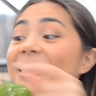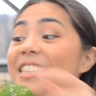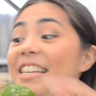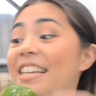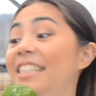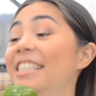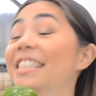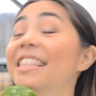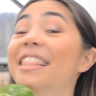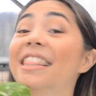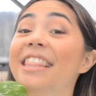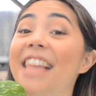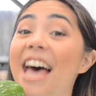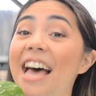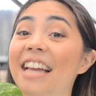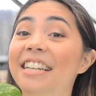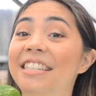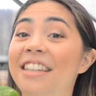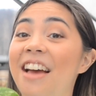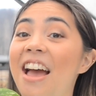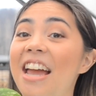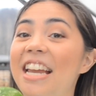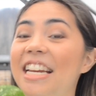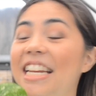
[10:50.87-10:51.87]
It's that
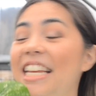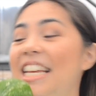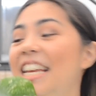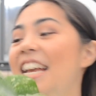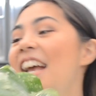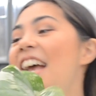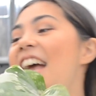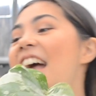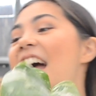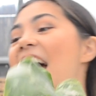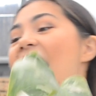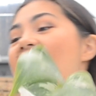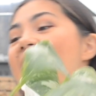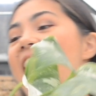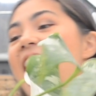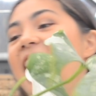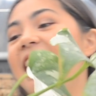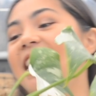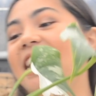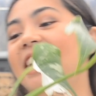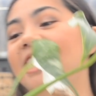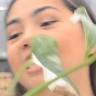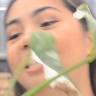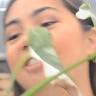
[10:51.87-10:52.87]
tiny.
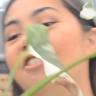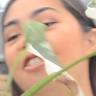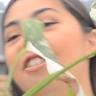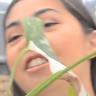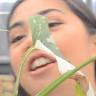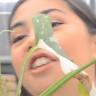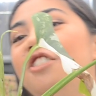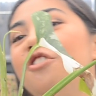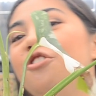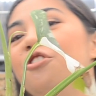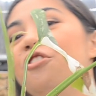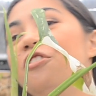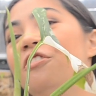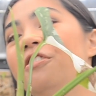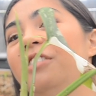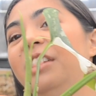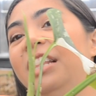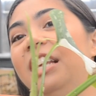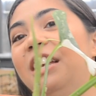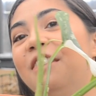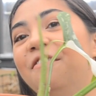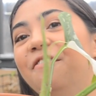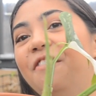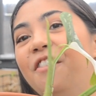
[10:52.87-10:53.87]
And it's got a new
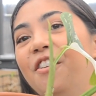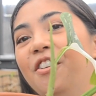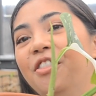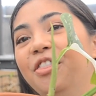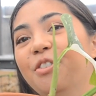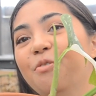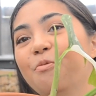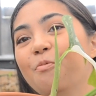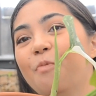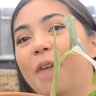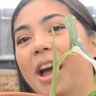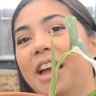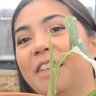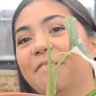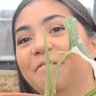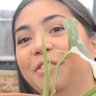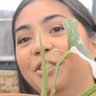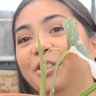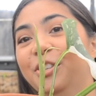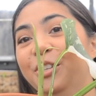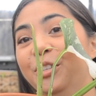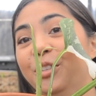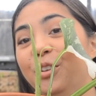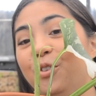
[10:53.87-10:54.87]
leaf on the way,
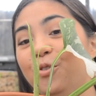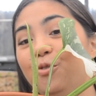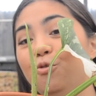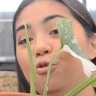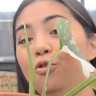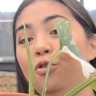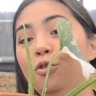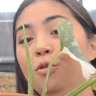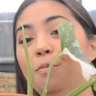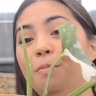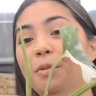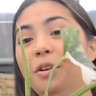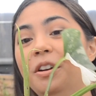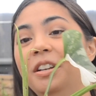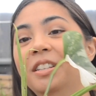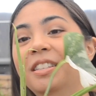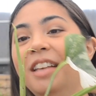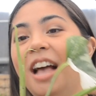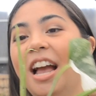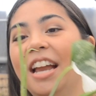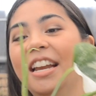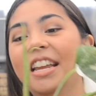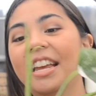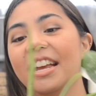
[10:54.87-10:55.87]
which is super
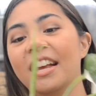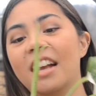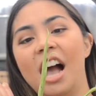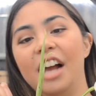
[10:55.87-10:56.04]
exciting.